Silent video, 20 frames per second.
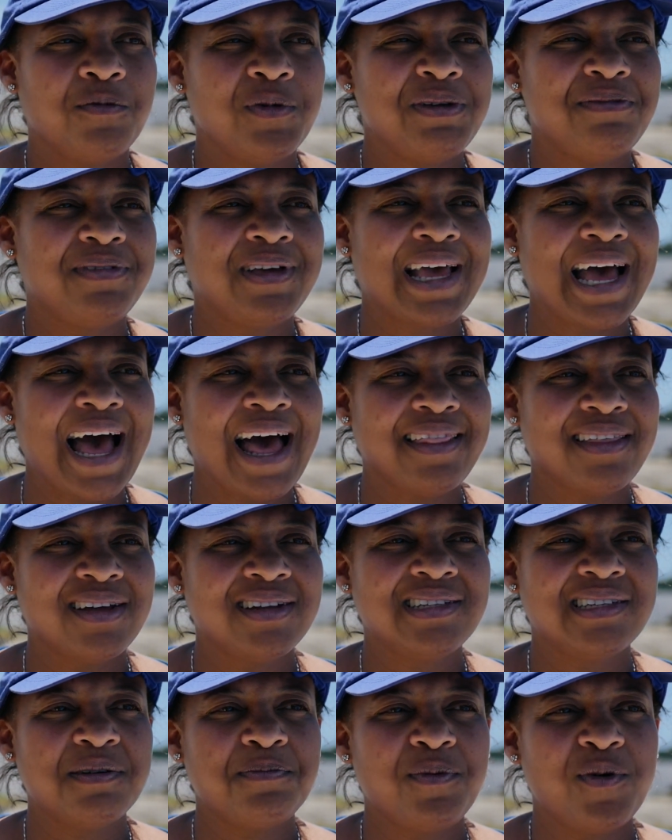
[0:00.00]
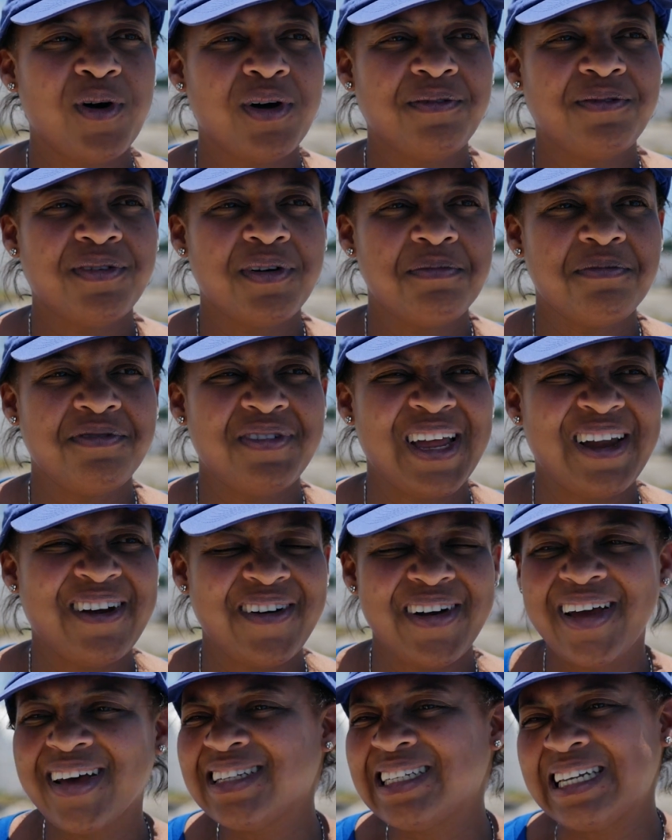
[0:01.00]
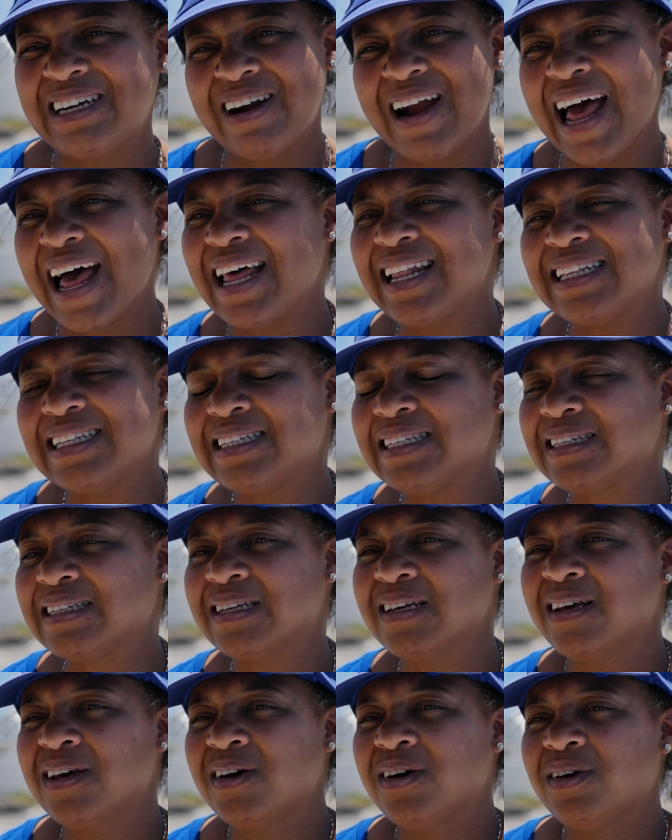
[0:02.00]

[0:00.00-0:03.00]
We've gathered support from various grants.